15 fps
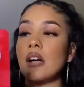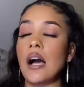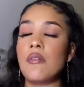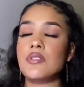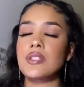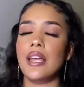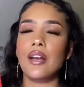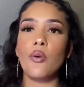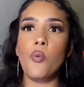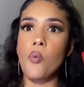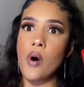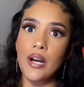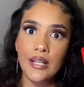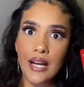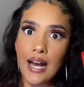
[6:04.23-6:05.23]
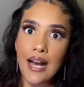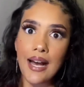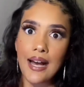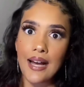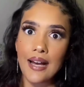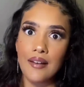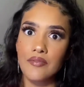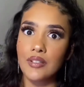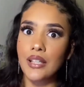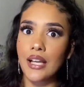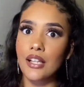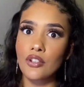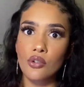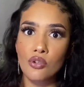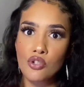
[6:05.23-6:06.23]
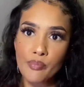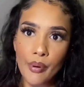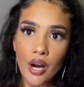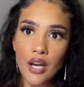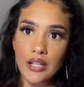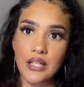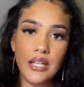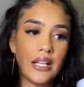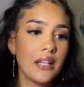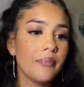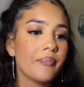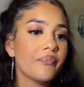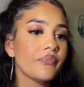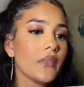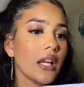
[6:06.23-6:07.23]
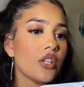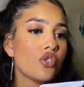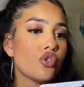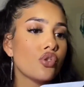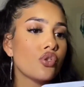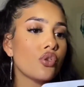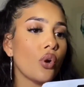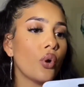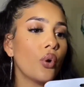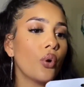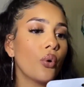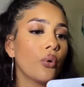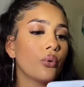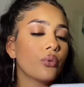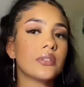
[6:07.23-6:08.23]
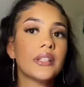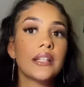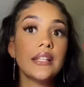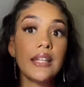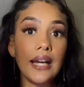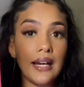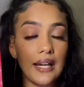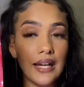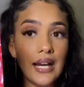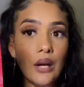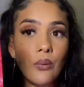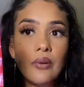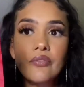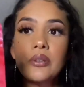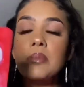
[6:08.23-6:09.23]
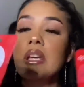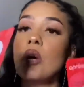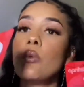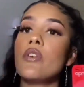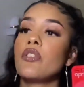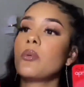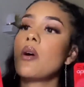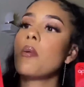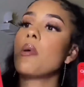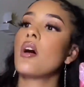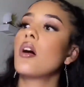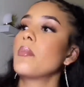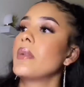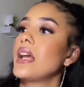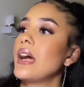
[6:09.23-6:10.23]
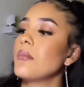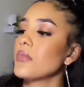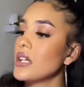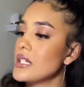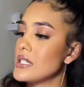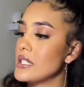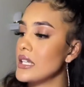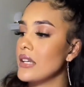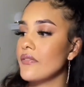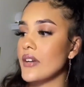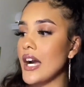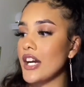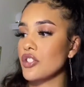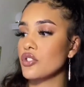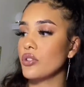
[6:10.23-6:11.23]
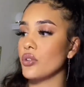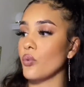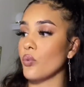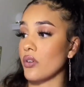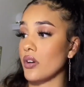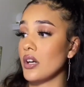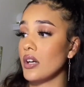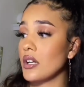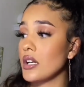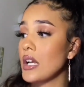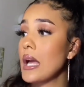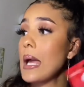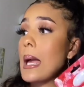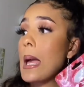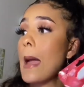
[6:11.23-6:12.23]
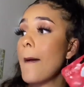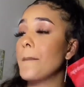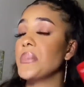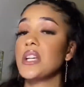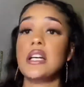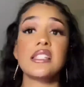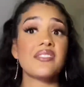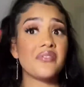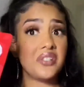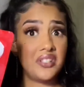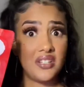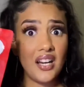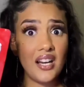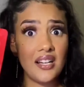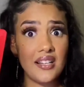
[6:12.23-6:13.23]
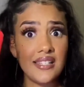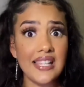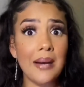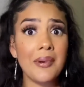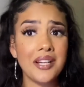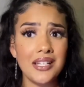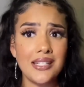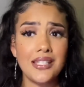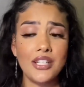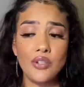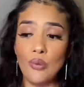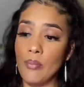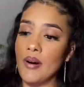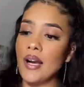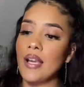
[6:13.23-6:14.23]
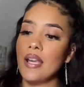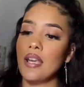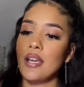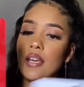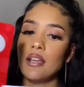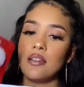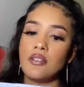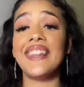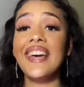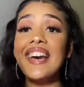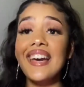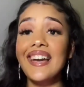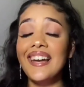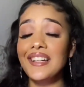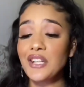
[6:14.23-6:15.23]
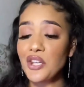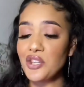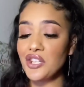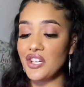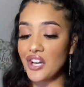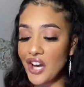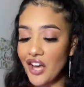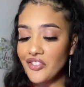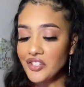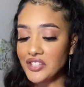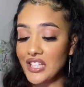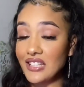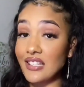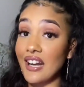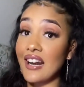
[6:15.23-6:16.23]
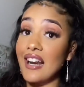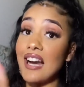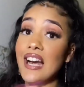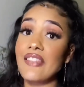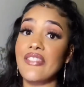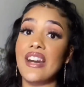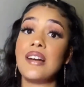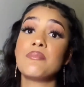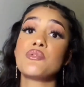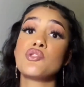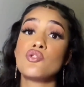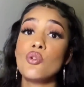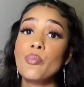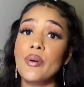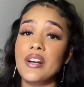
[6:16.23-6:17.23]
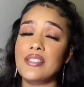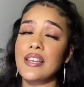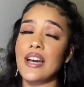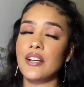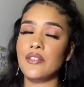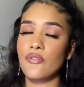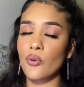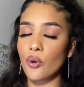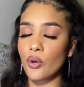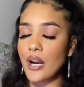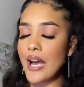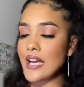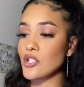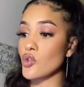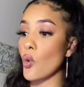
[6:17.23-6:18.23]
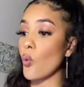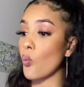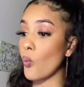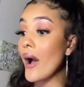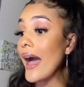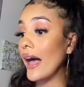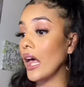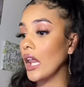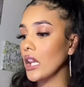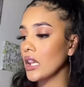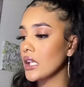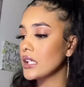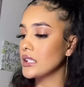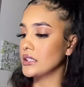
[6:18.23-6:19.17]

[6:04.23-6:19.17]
was like, why not have like a little spa day? So yeah, I got one for me and one for my mom and I'm gonna see if it actually works because if it does, I'm gonna continue buying it. Then the other thing that I got that I'm super excited for as well